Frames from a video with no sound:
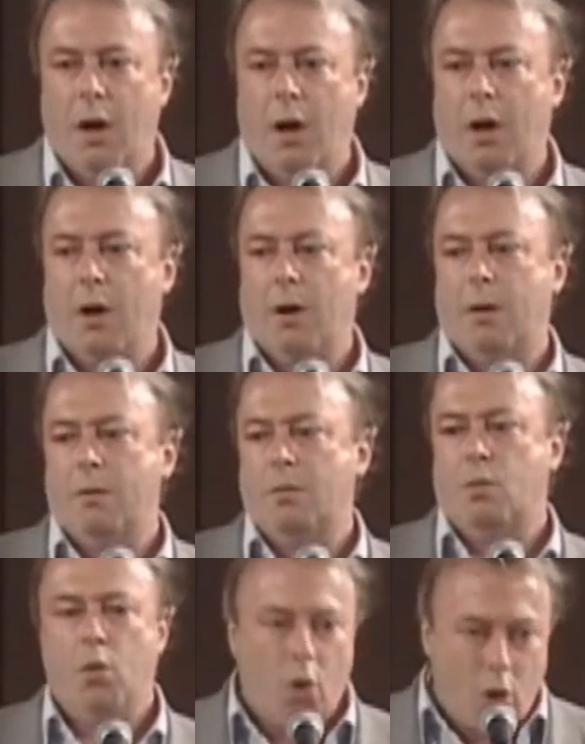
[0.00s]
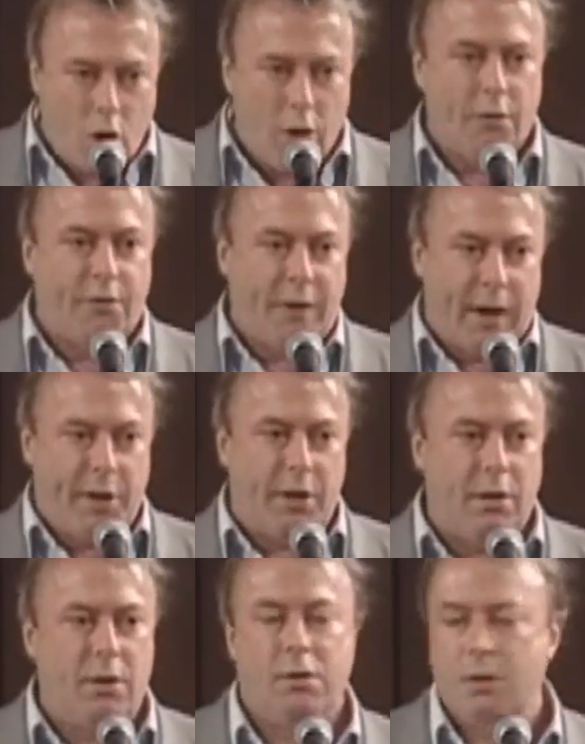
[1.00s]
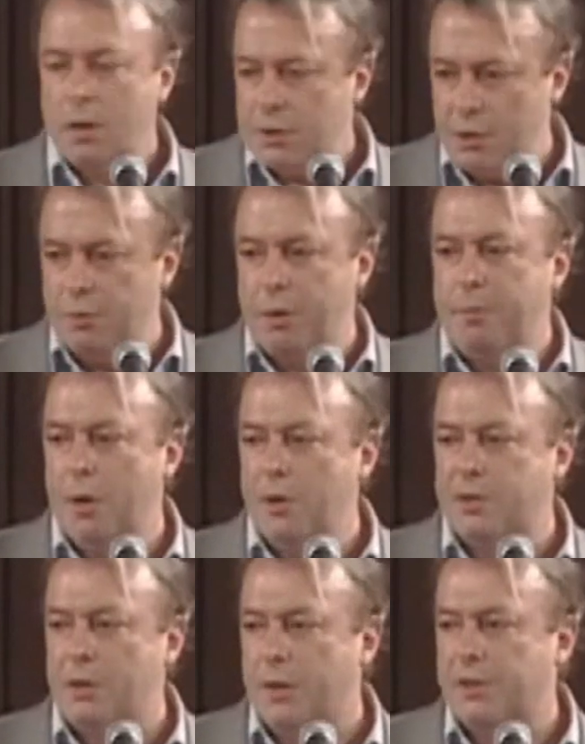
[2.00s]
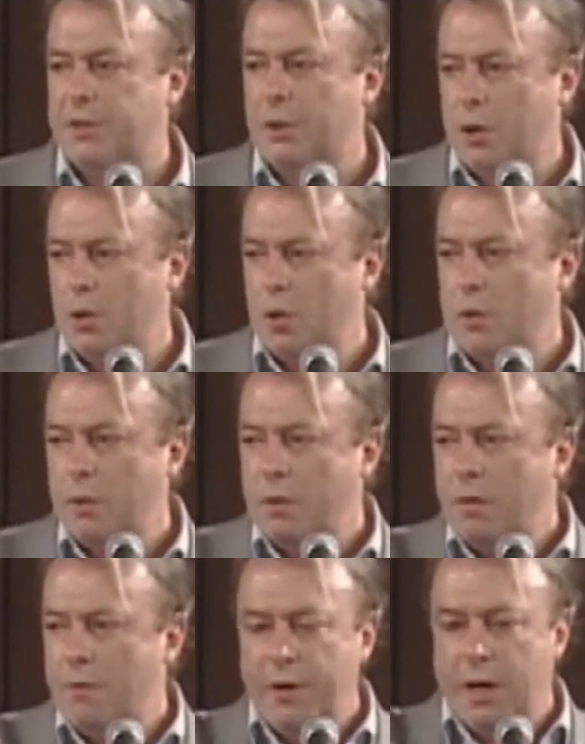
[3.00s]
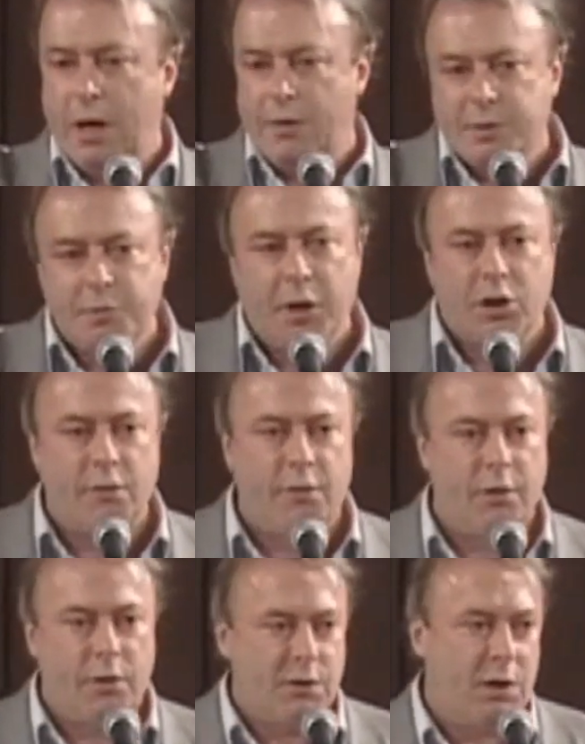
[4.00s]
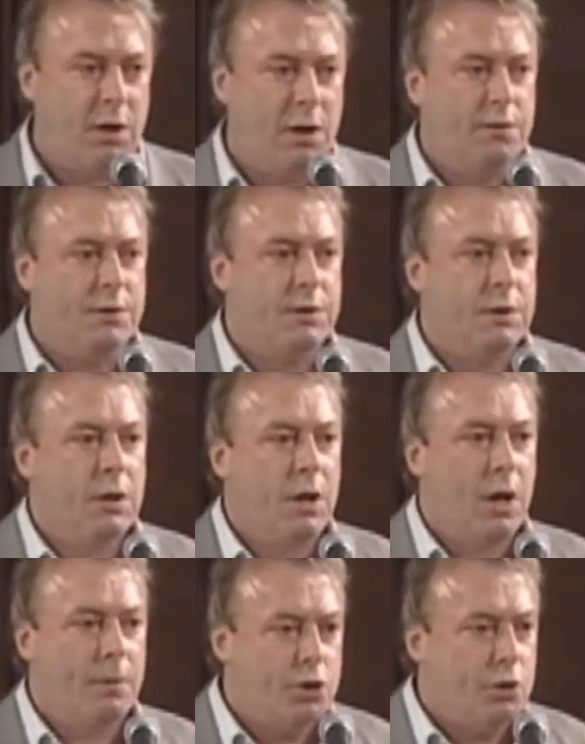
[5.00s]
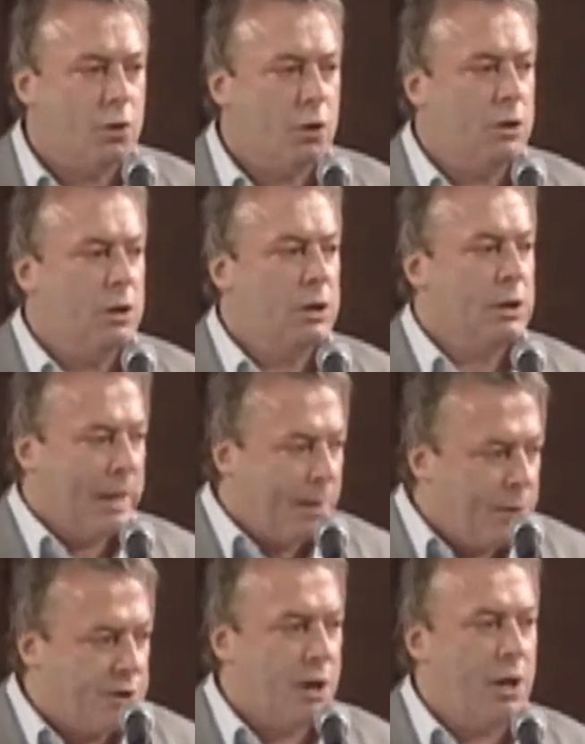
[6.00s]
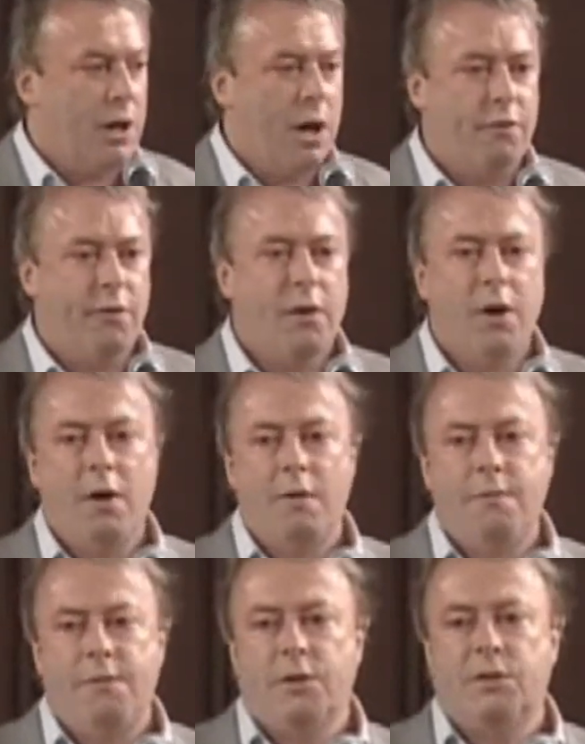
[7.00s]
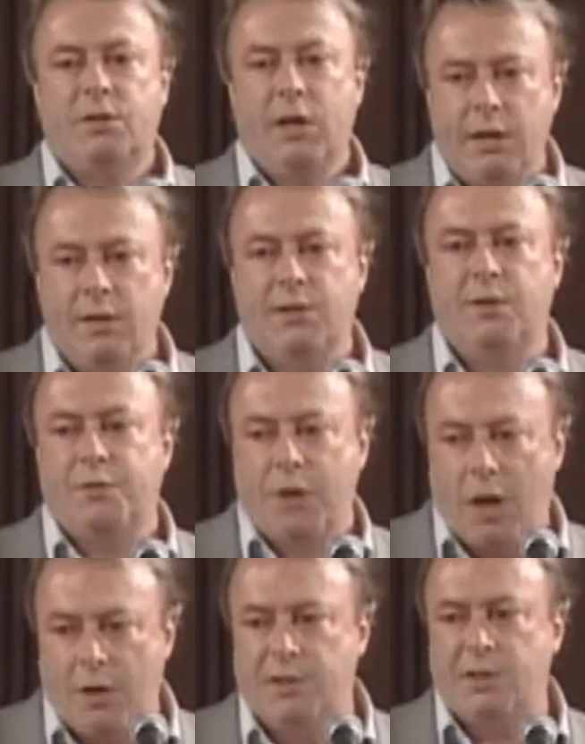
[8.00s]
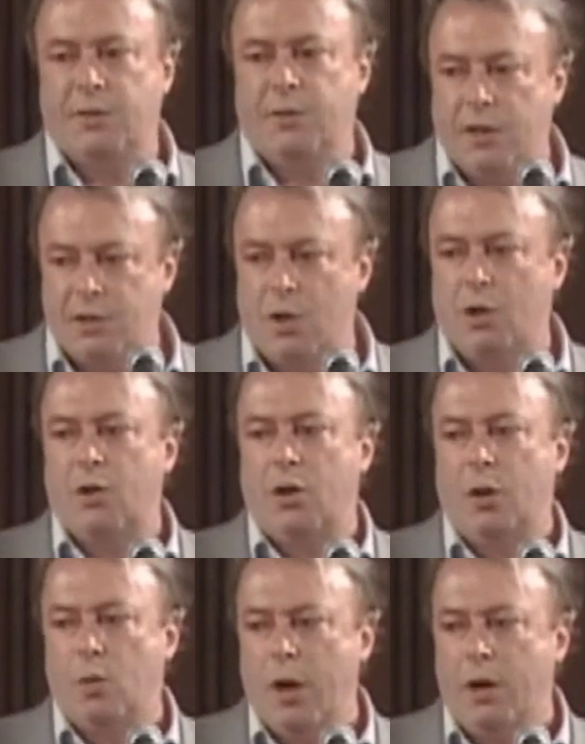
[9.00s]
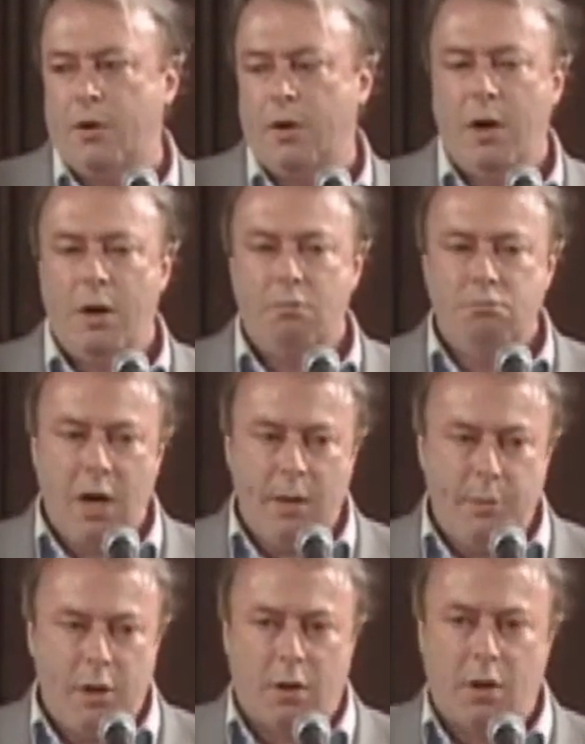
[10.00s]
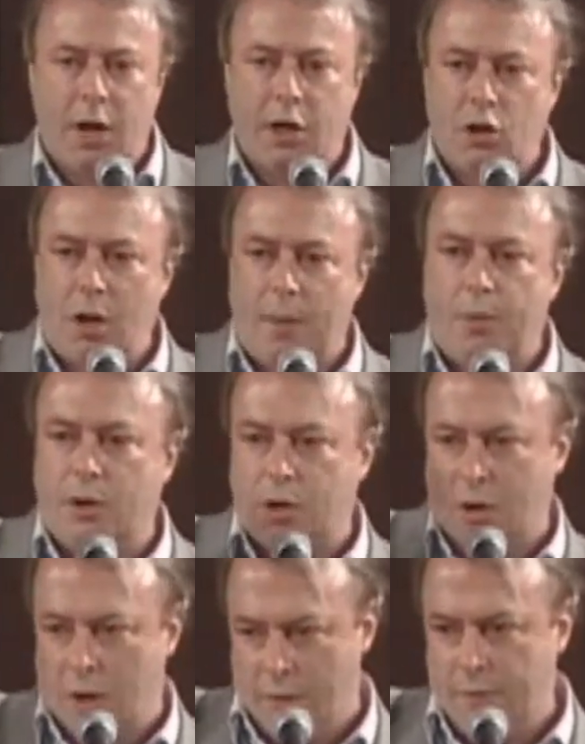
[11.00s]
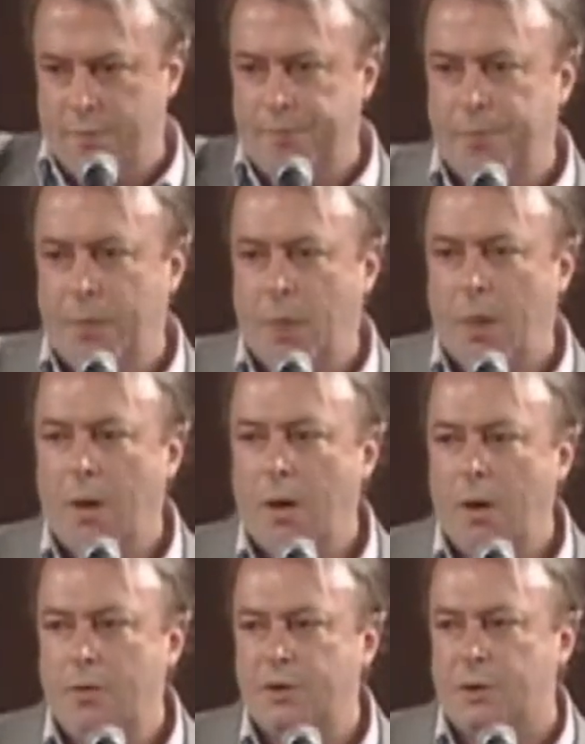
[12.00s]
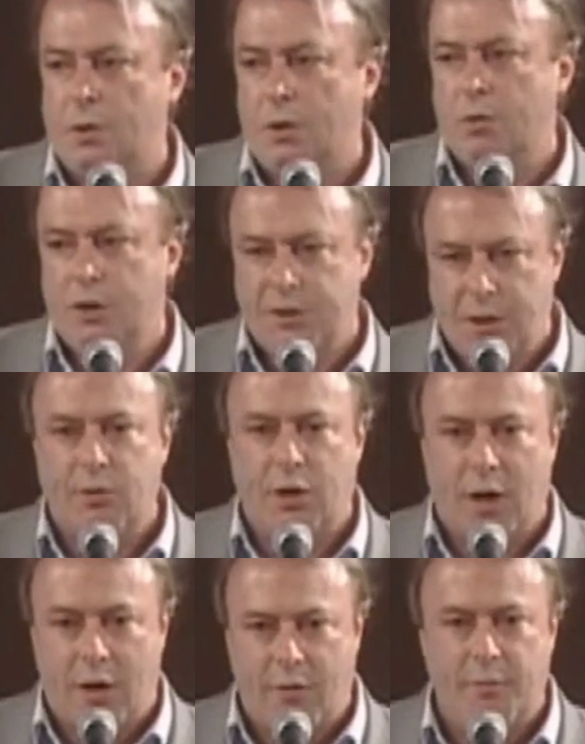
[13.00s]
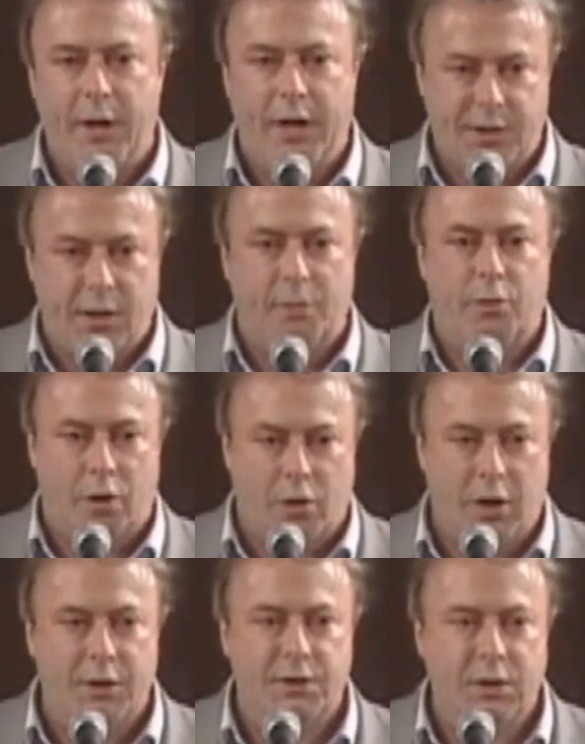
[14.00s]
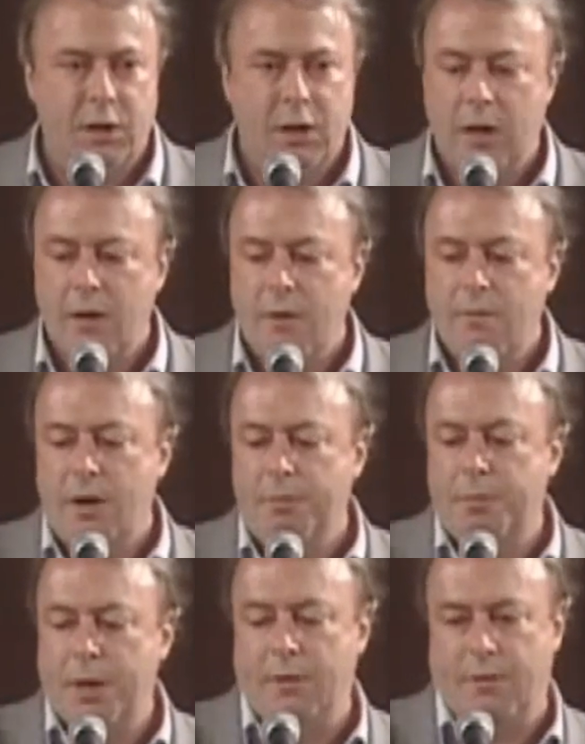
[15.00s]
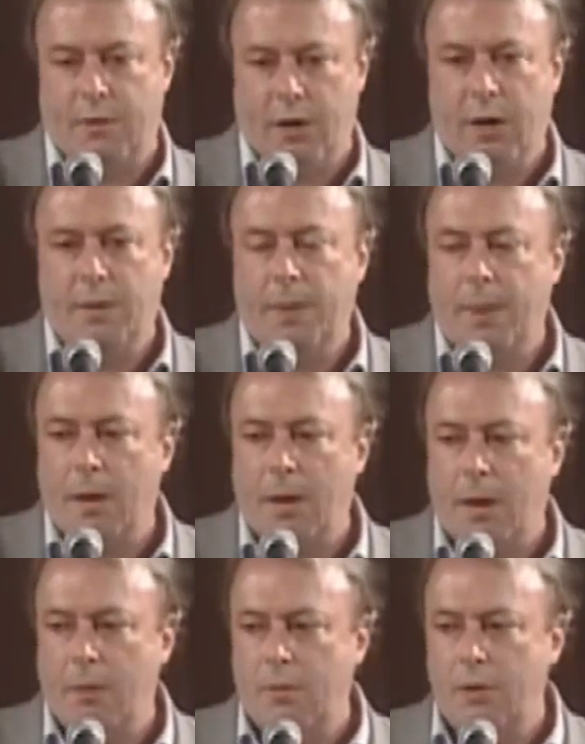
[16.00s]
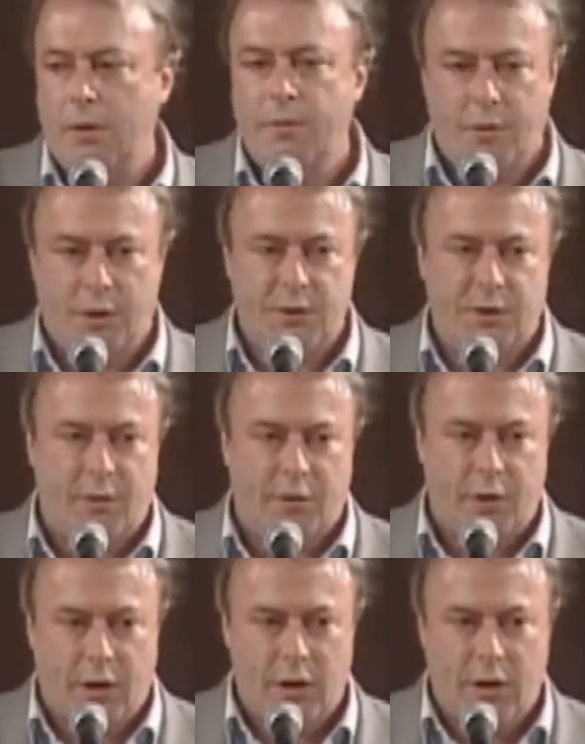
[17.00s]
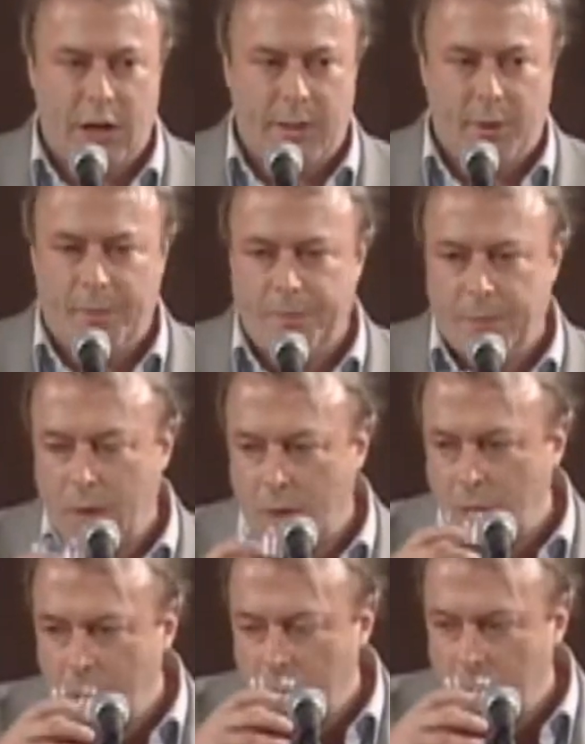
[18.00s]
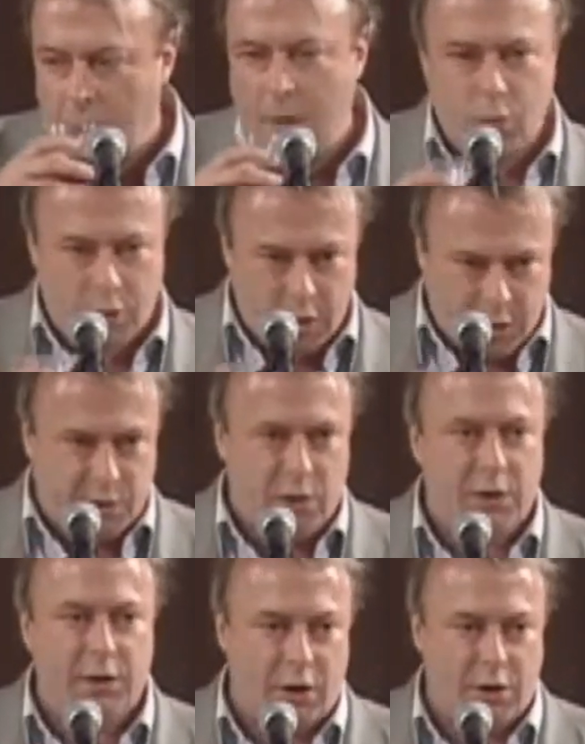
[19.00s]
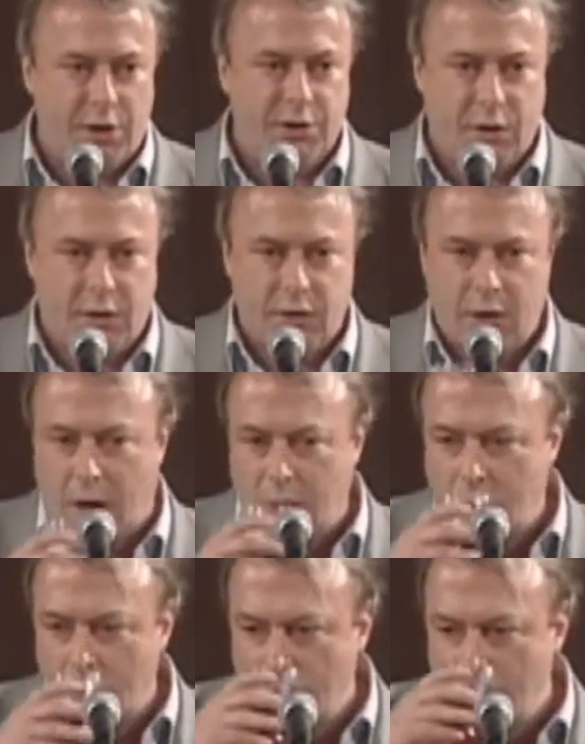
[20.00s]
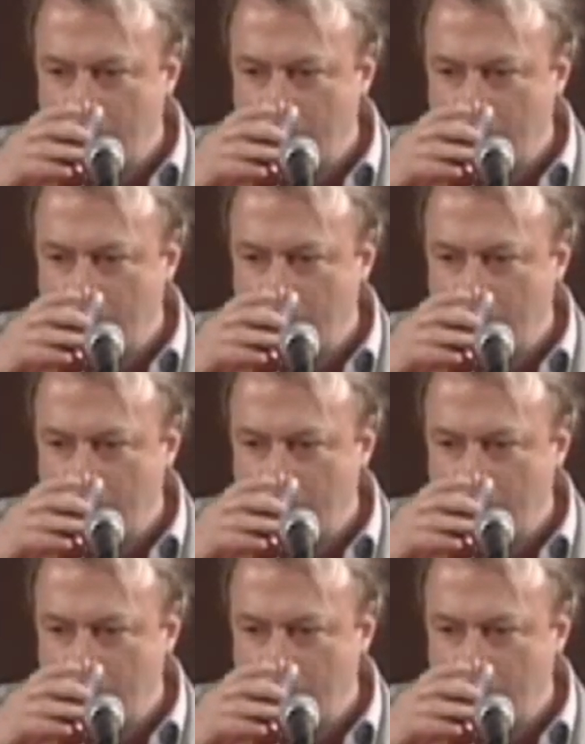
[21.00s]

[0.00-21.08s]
War and famine superimposed on this. You can all fill out this picture for yourselves, I'm sure. That was our life. For tens of thousands of years, on and on it went. Maybe a gradual upward curve of a sort. We seem to have made some progress, very painfully, and with infinite suffering and labor, and with our solidarity still intact.